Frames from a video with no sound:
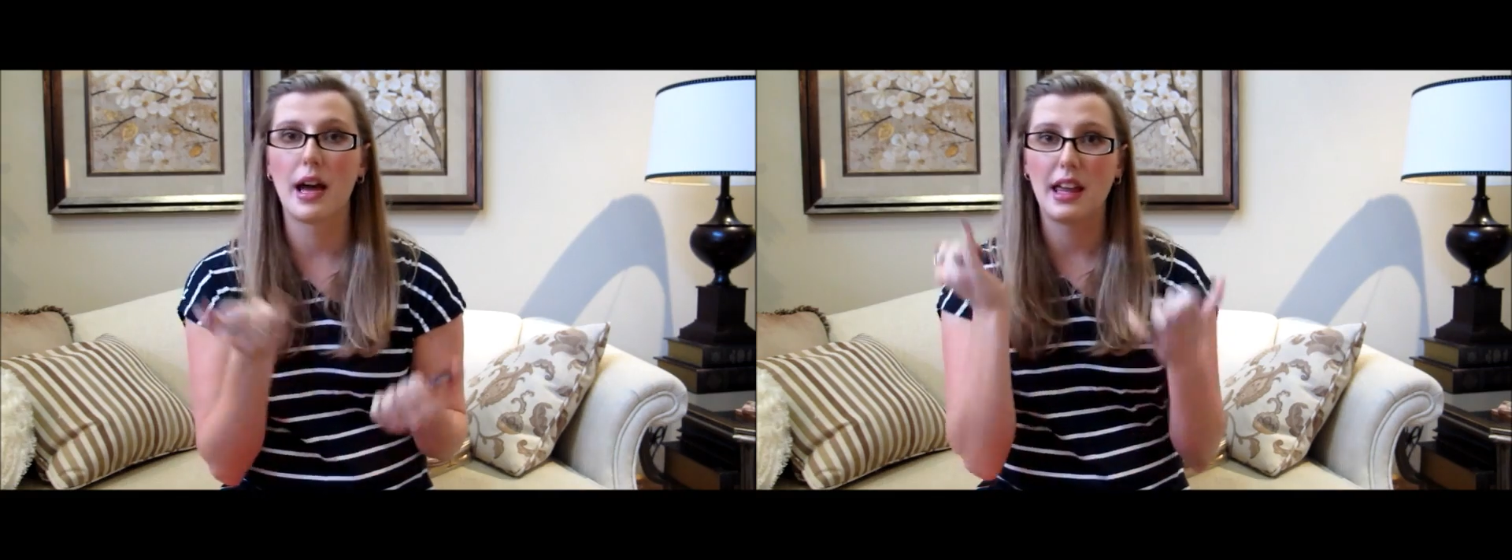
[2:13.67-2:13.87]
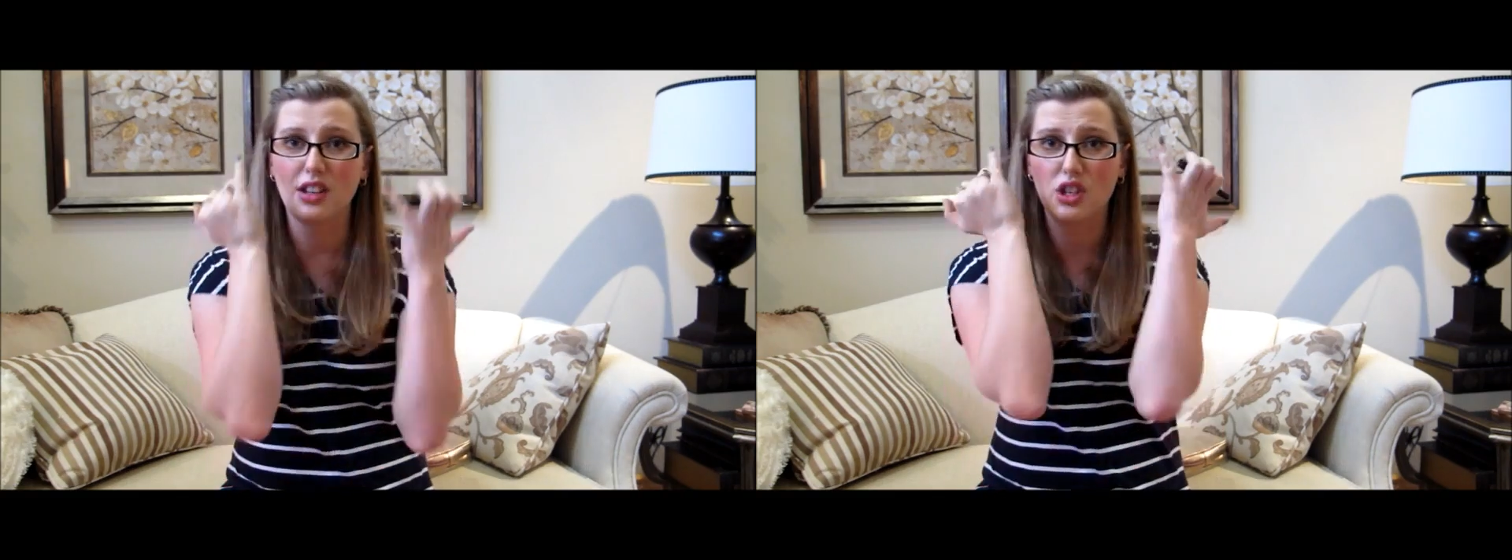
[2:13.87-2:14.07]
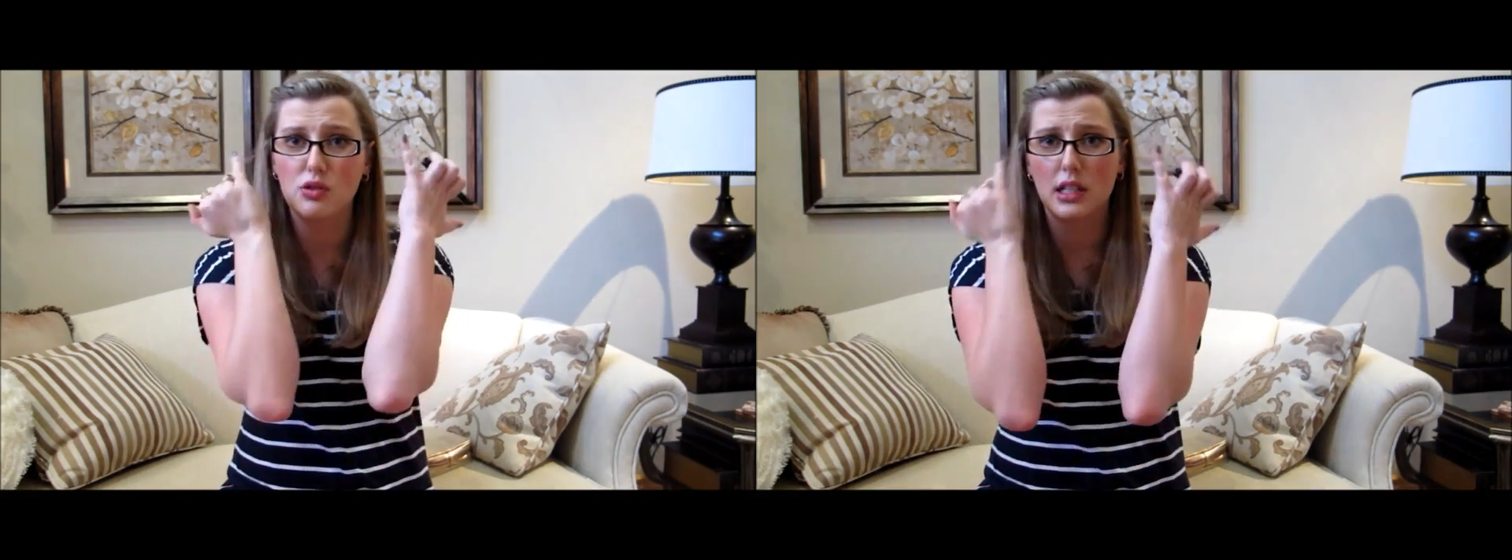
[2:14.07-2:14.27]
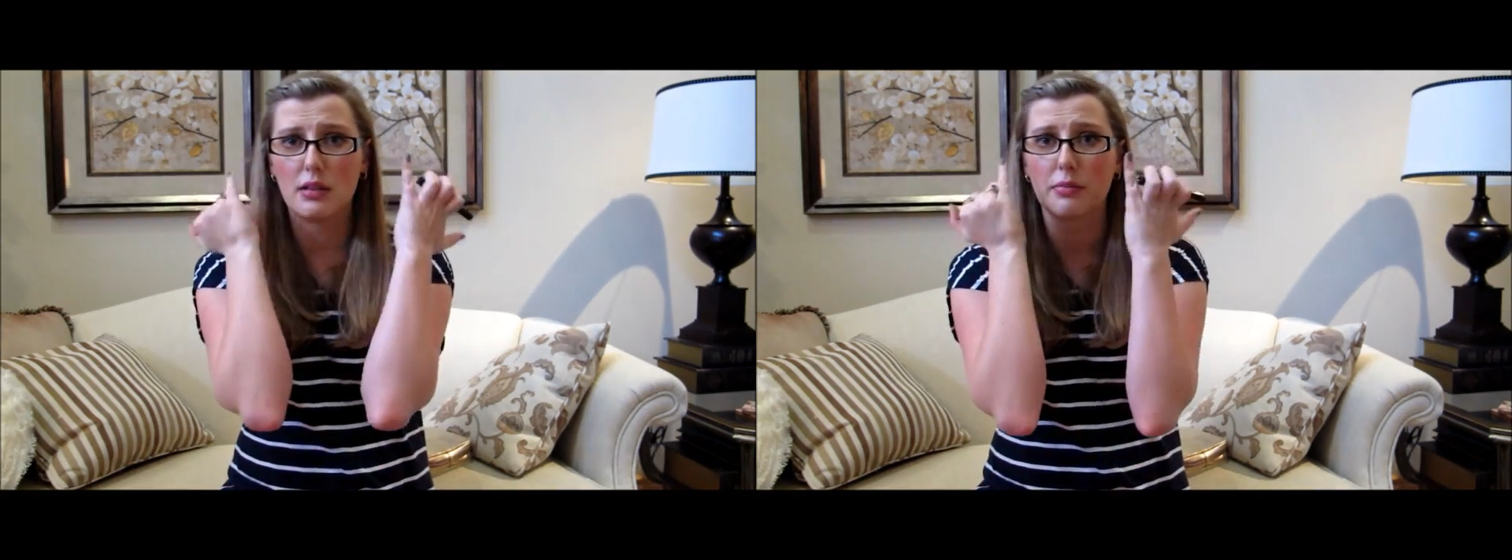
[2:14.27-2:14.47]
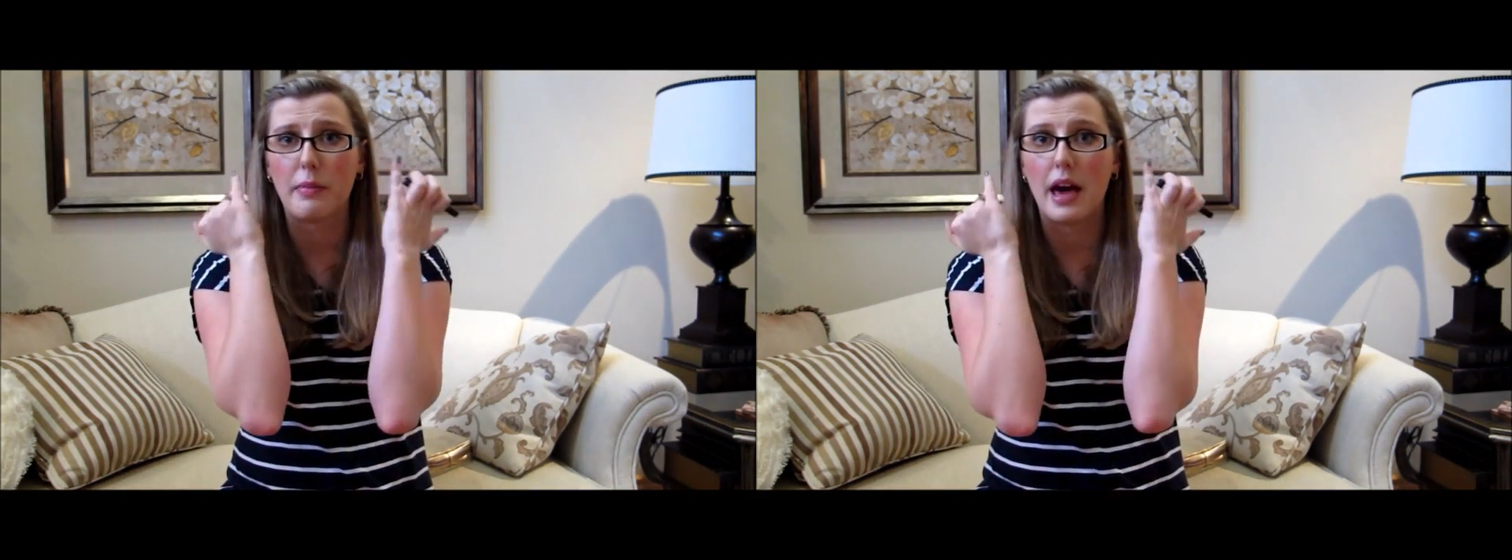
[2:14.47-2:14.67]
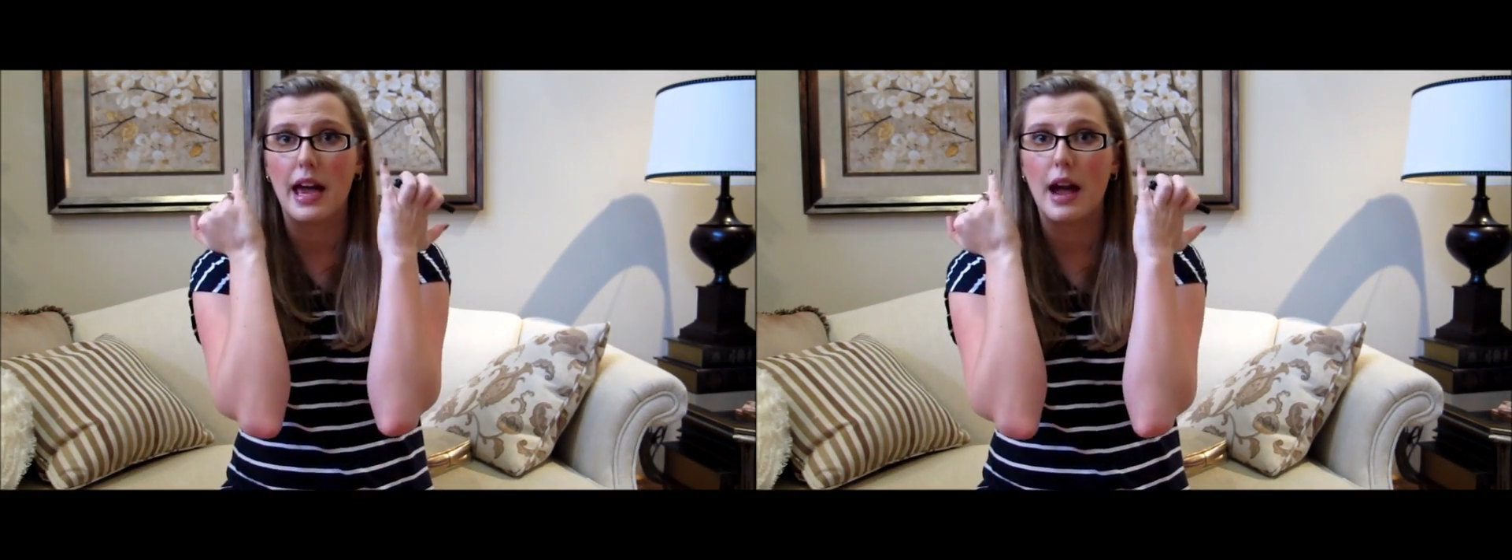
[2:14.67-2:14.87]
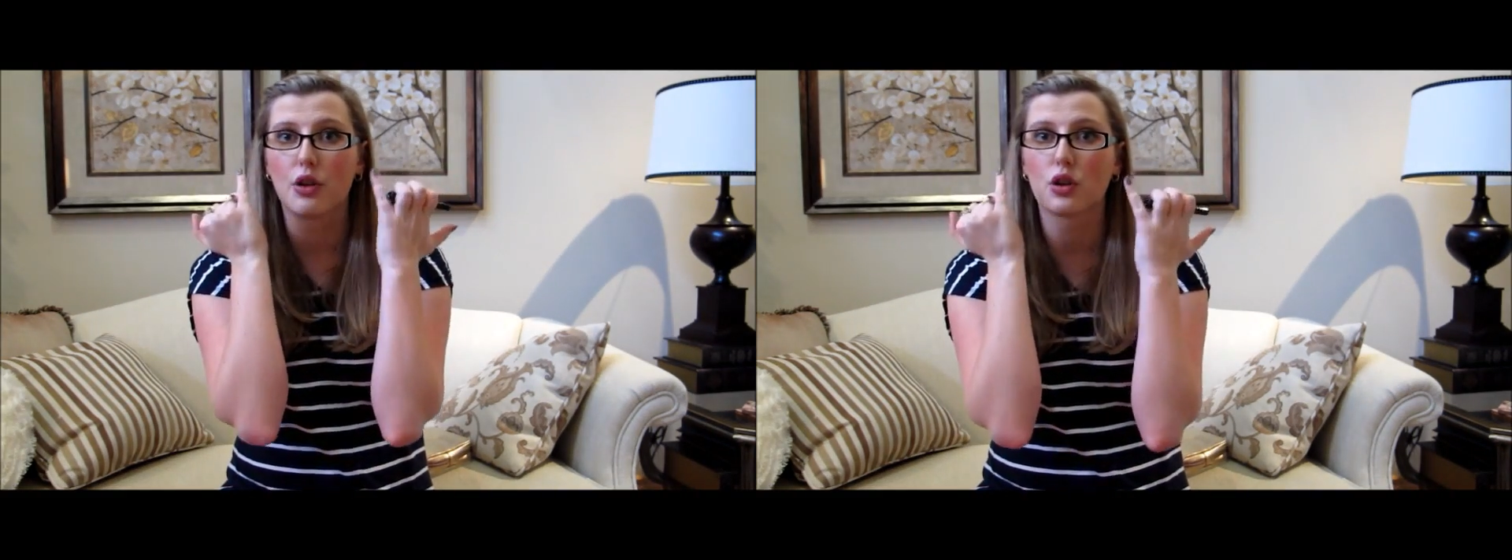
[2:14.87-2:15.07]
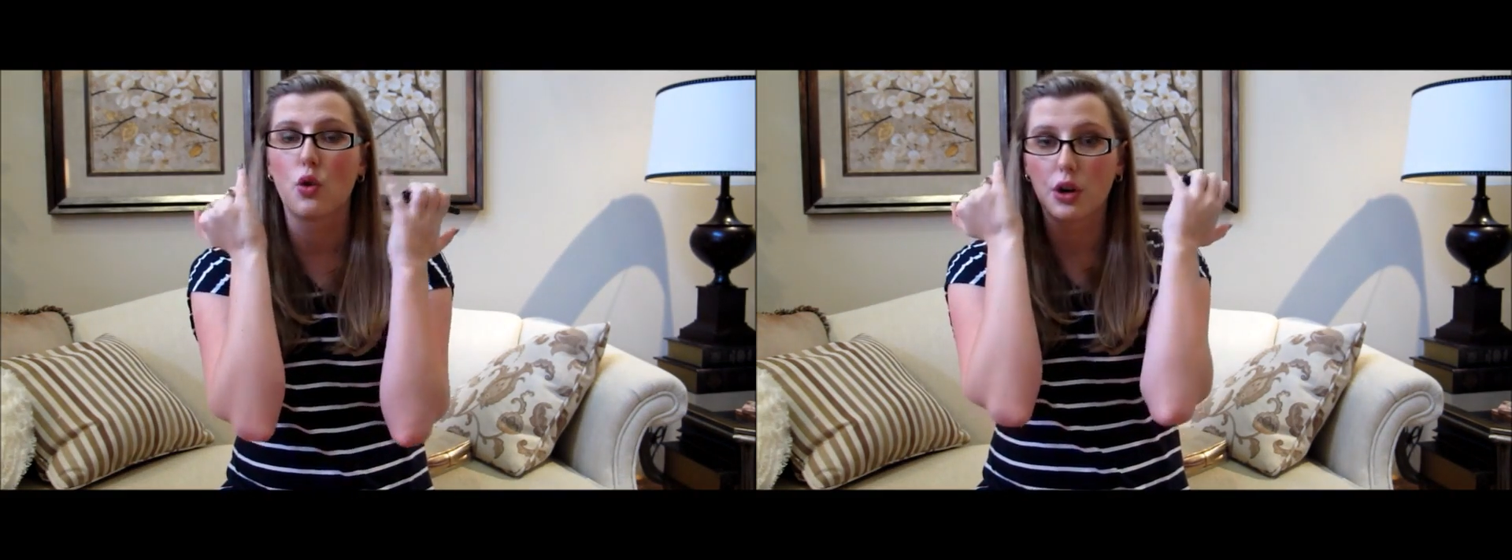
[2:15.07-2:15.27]
I like to use it in my
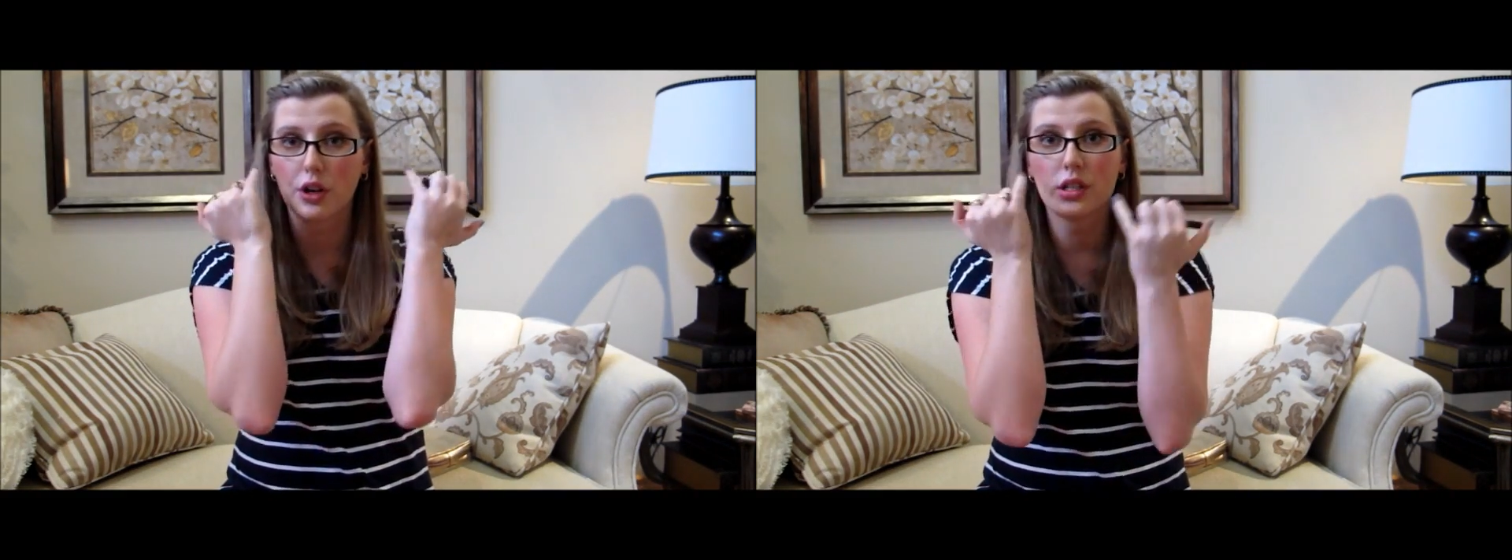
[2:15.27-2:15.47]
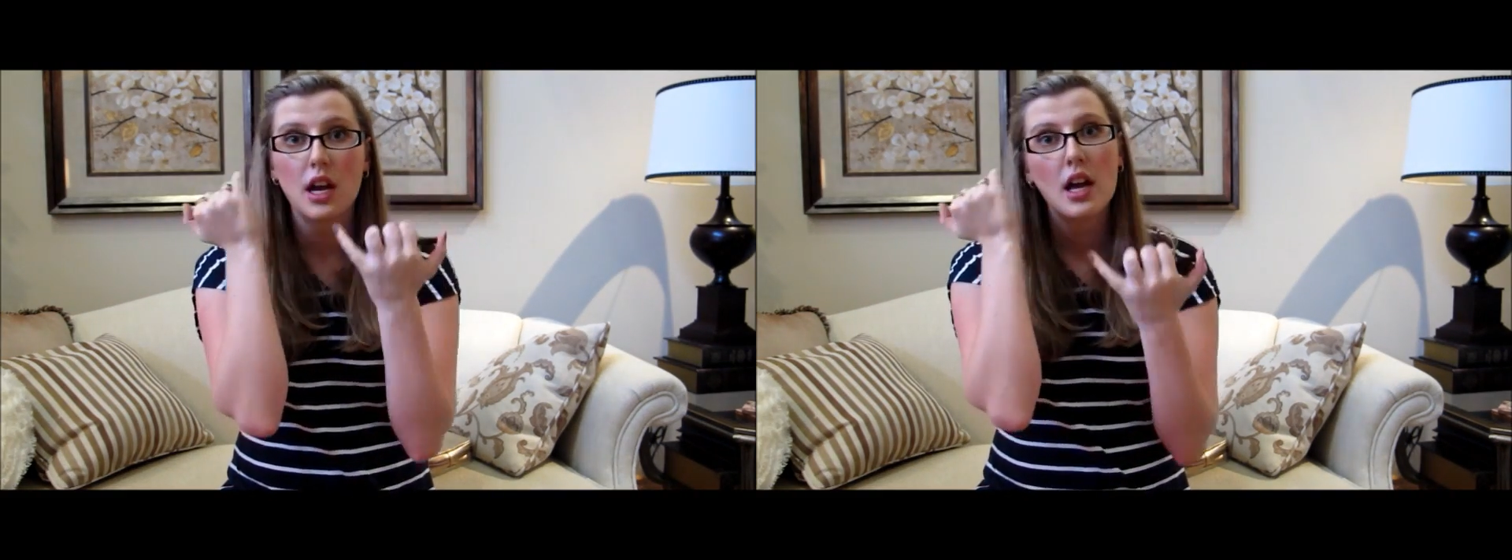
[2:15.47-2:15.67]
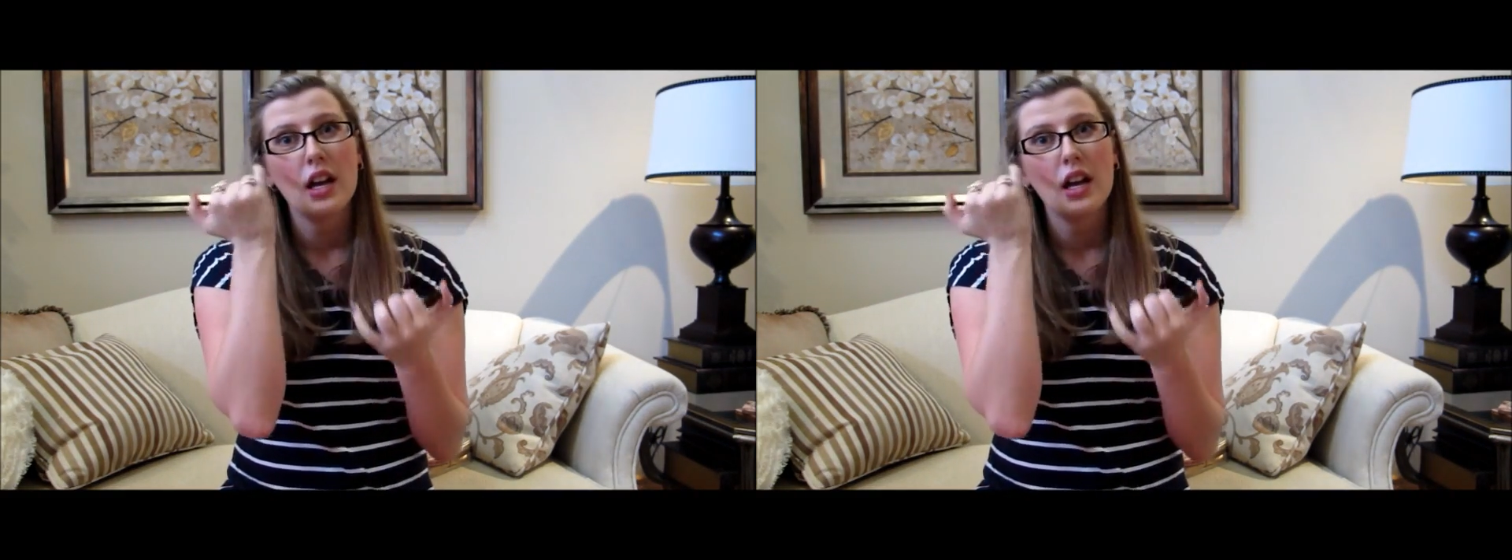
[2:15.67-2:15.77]
outer corners